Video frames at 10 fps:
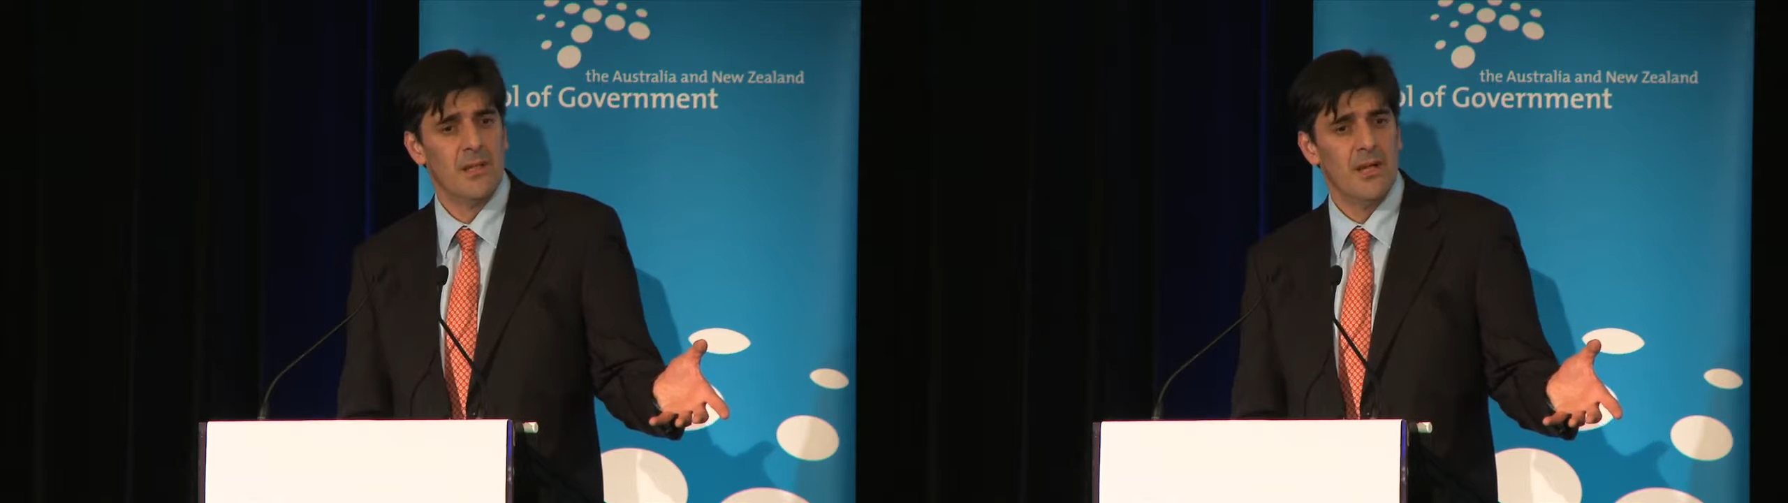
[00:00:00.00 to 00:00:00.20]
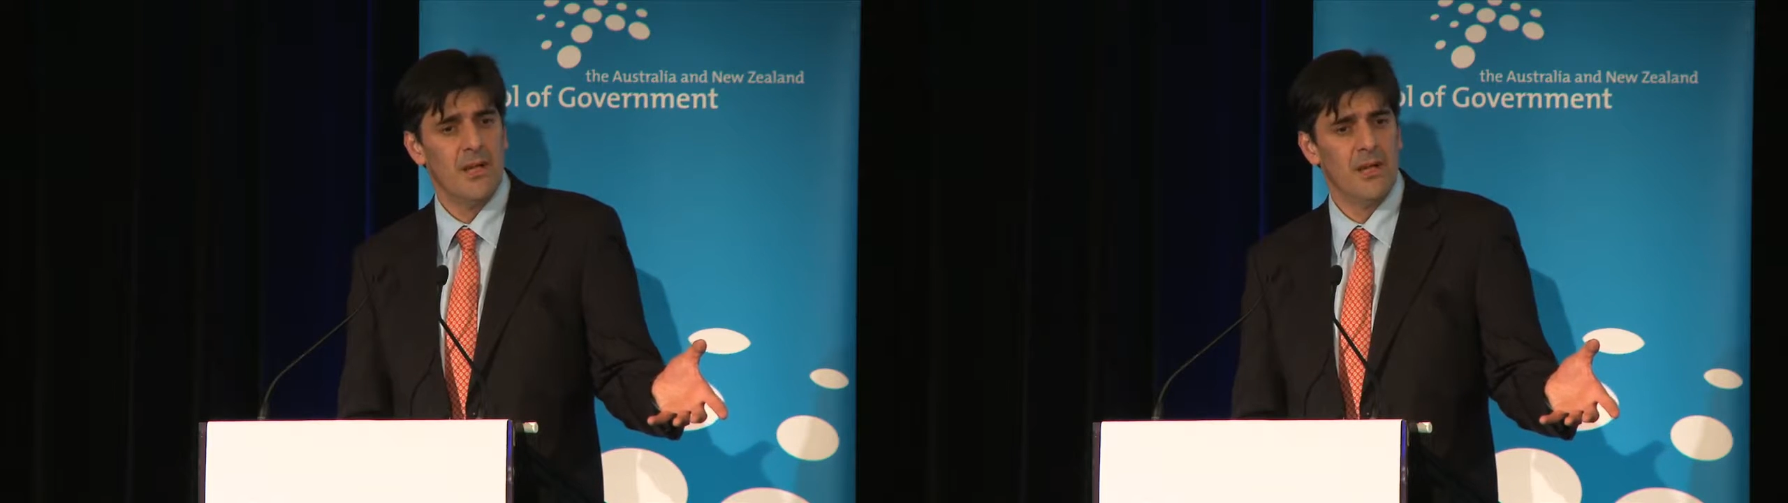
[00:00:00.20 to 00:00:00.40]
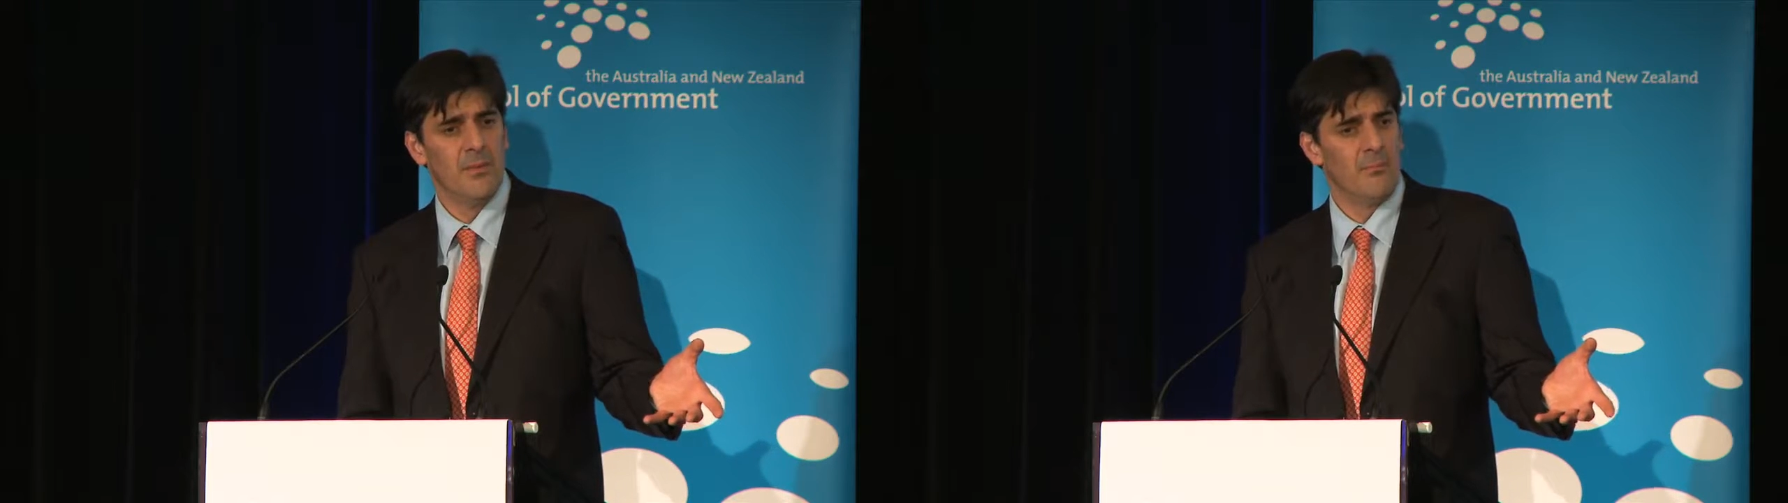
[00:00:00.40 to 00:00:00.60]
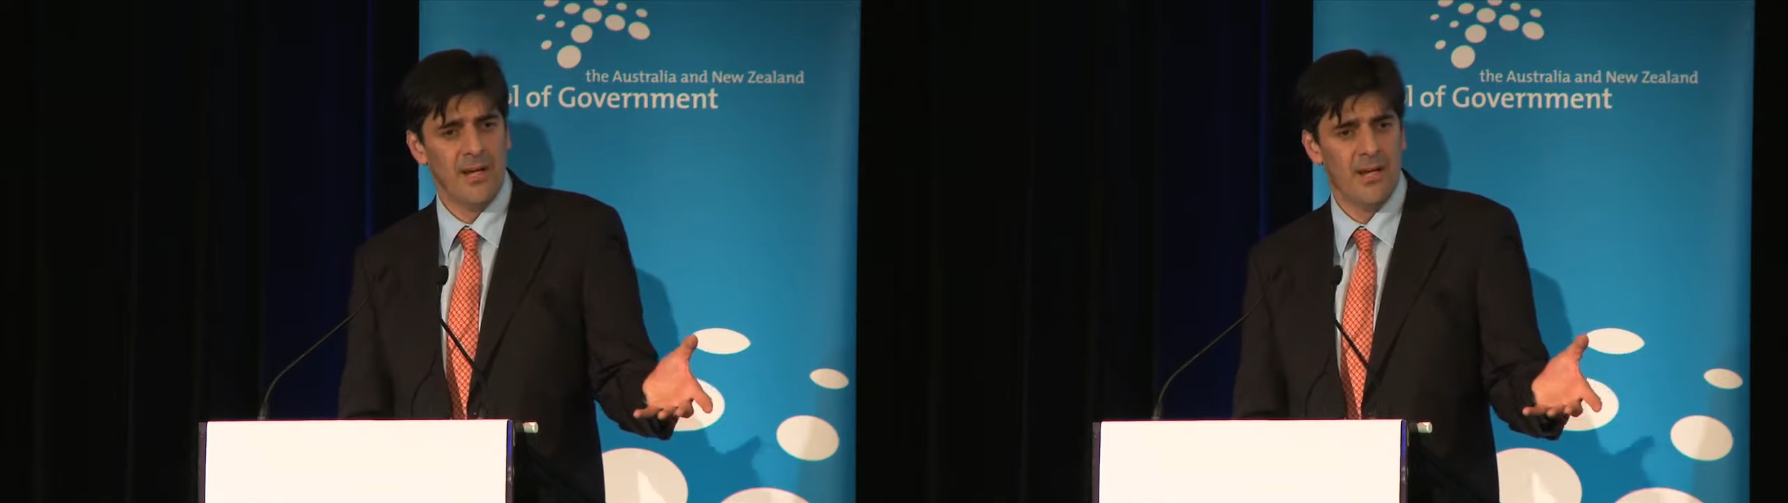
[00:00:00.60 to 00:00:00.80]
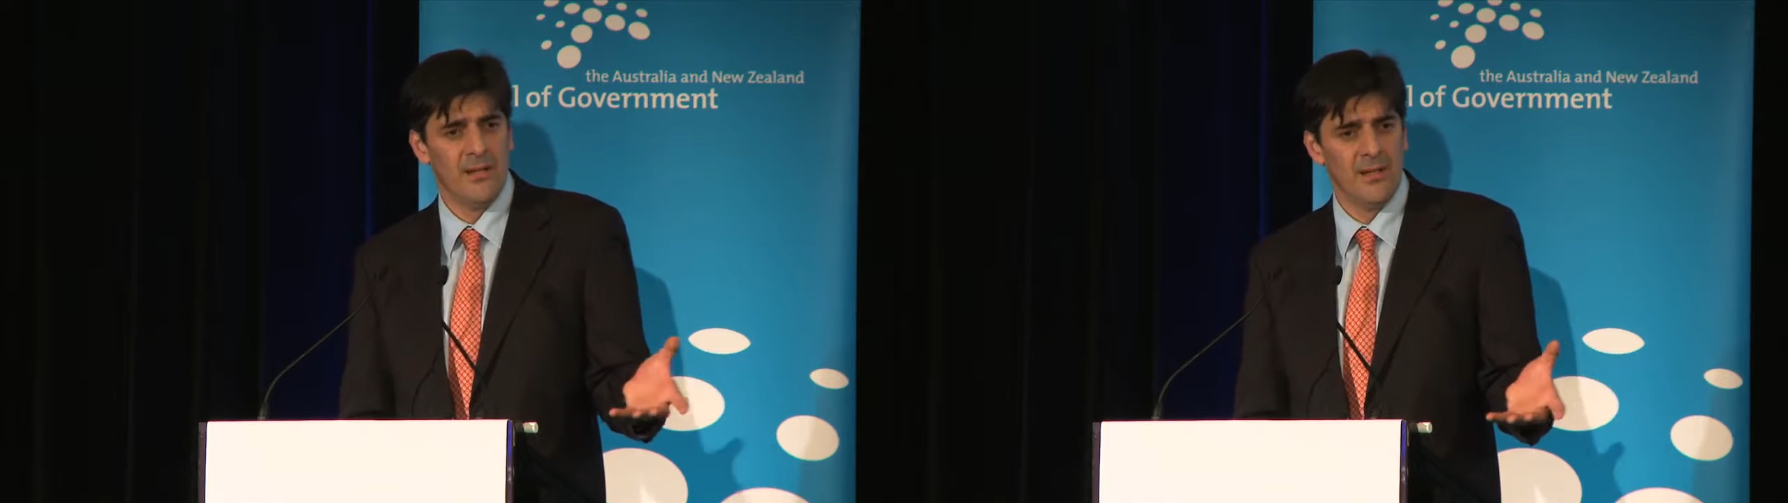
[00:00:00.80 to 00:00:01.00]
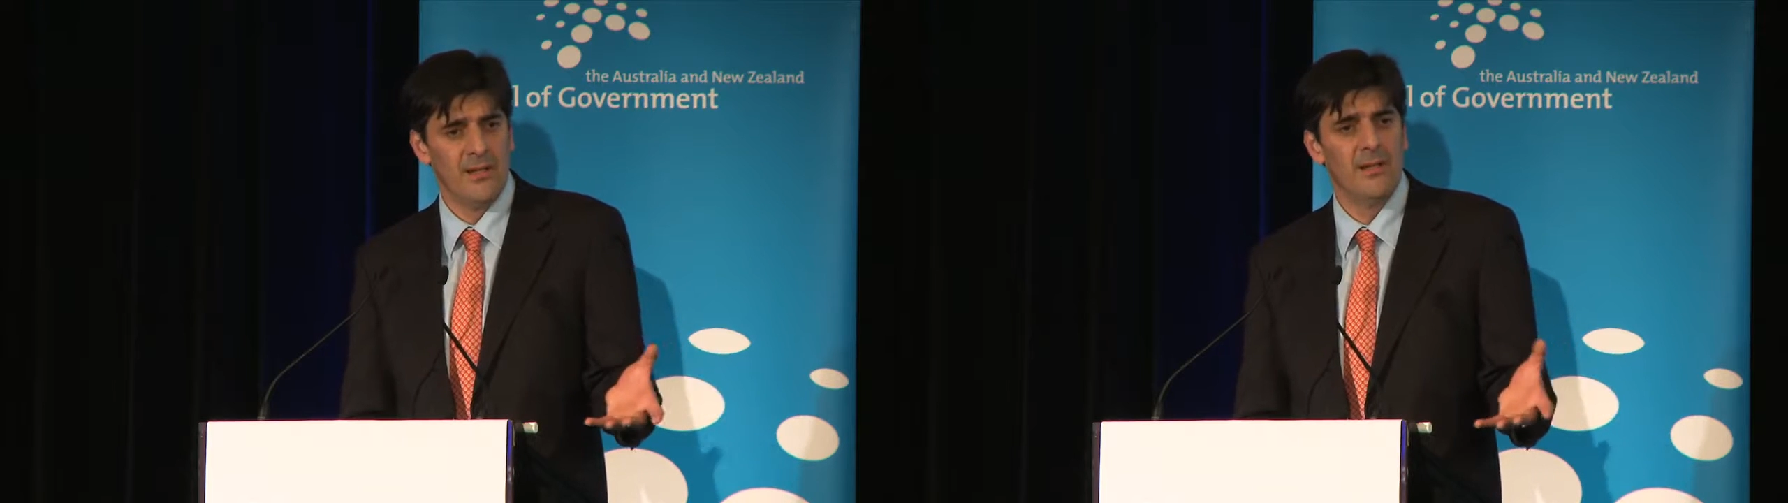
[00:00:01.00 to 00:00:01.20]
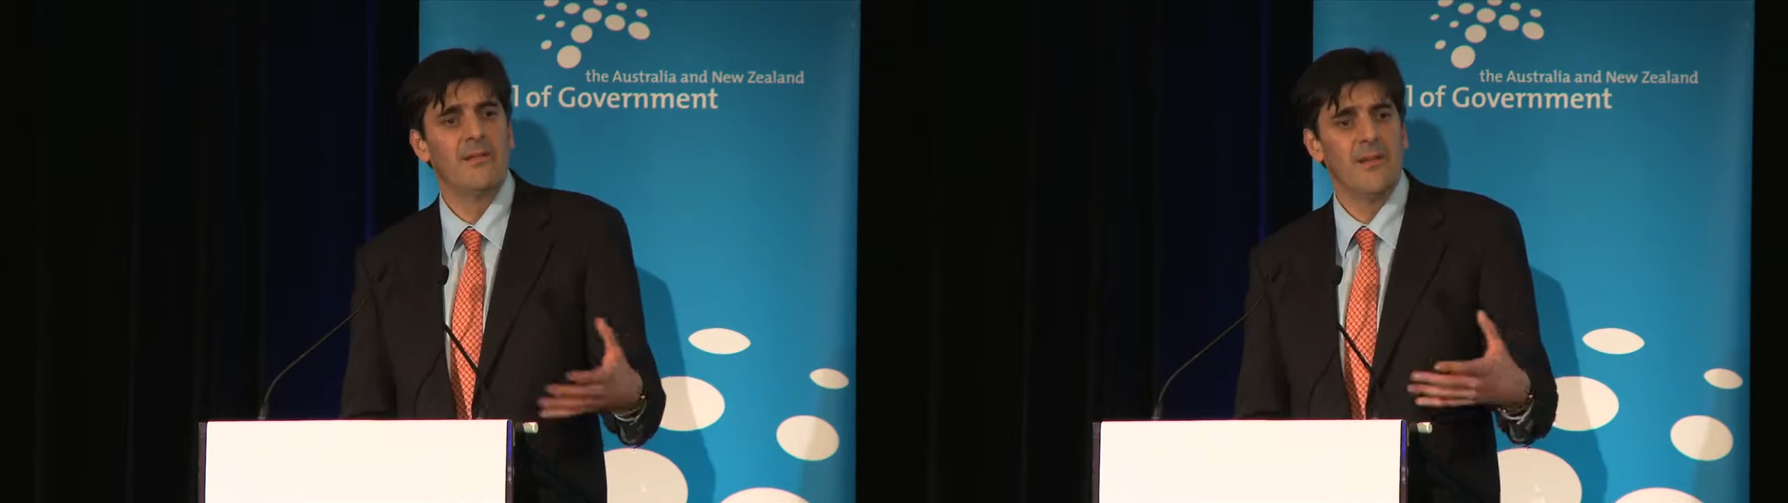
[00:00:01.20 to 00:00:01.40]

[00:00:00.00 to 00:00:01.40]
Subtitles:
apparently